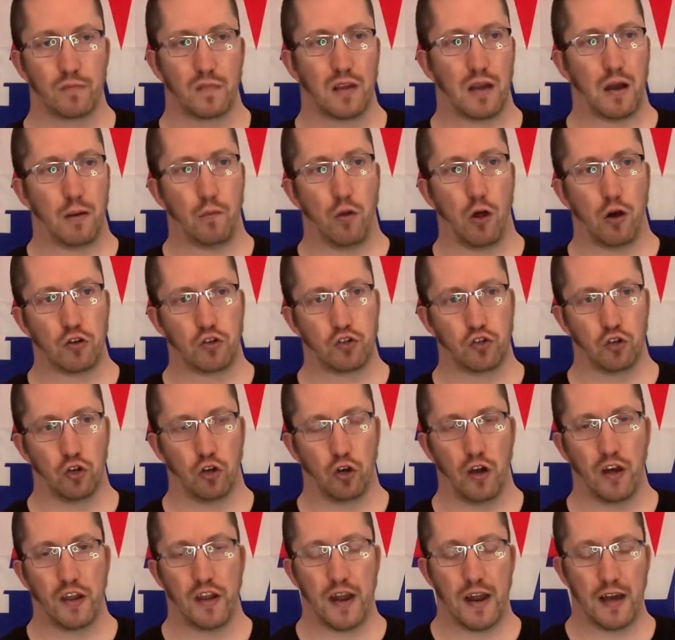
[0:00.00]
I'm not
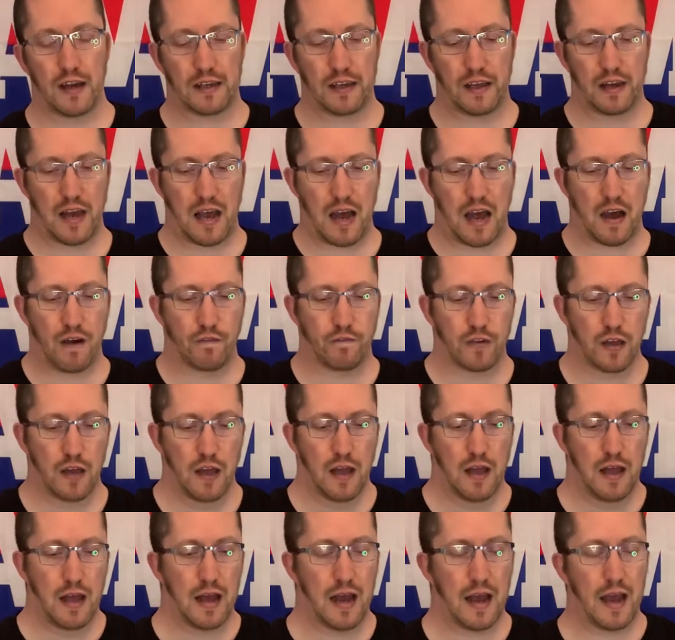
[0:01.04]
sure, and then I can have
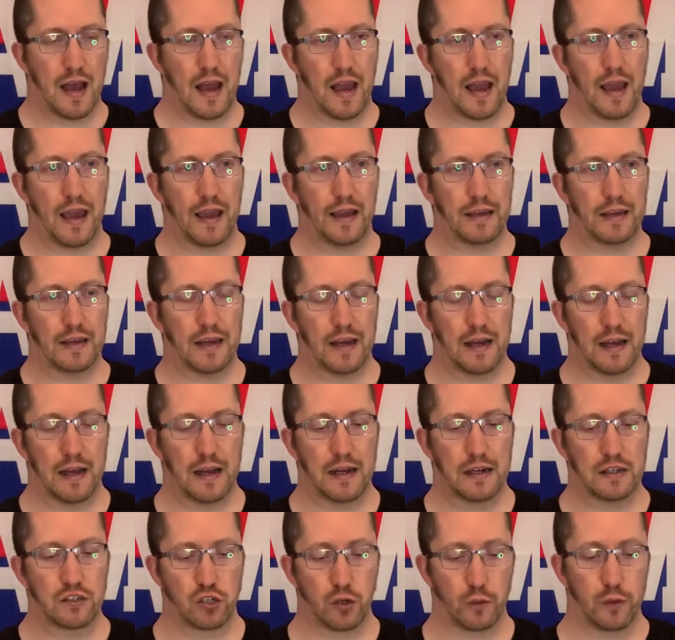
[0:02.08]

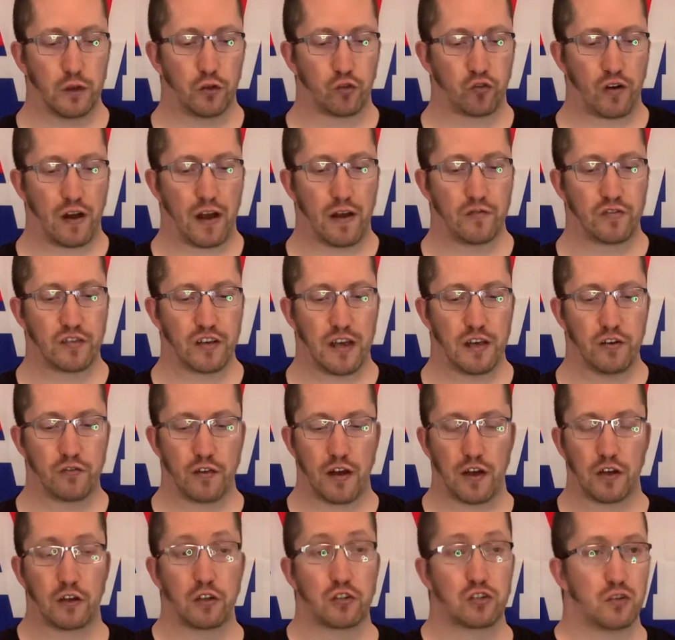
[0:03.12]
a two-wheel drive Saint
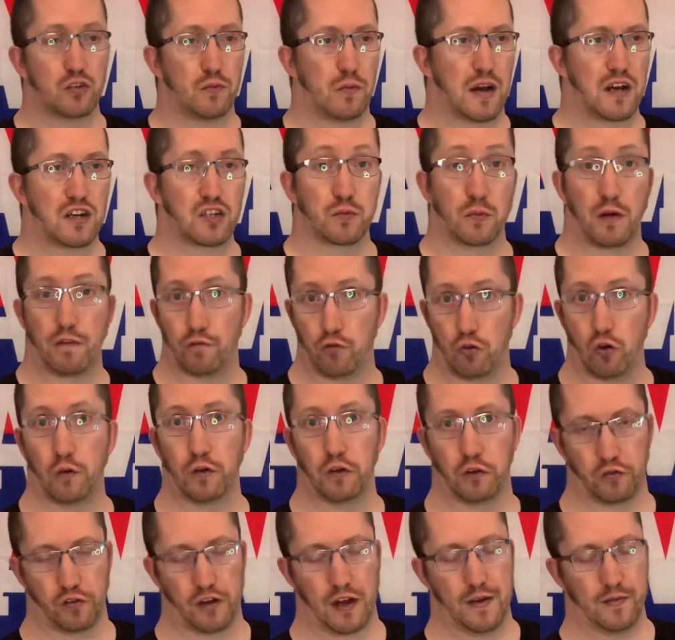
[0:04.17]
Dragon to match my four-wheel
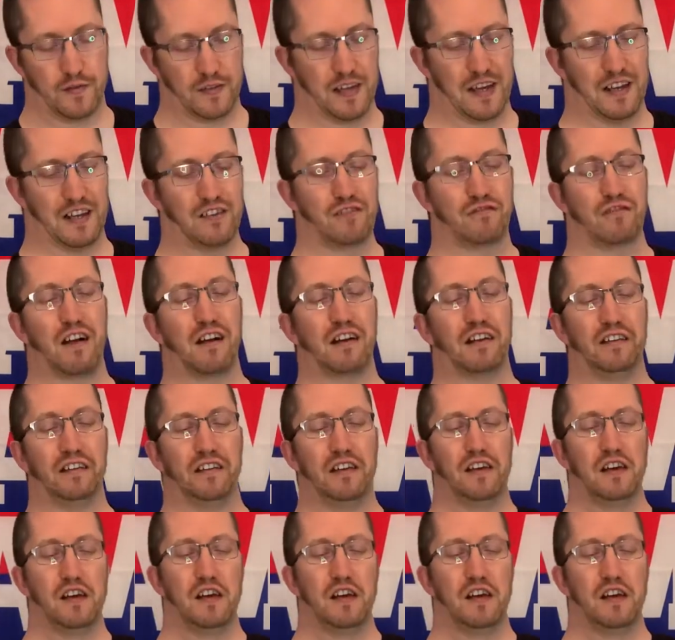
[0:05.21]
drive Saint Dragon.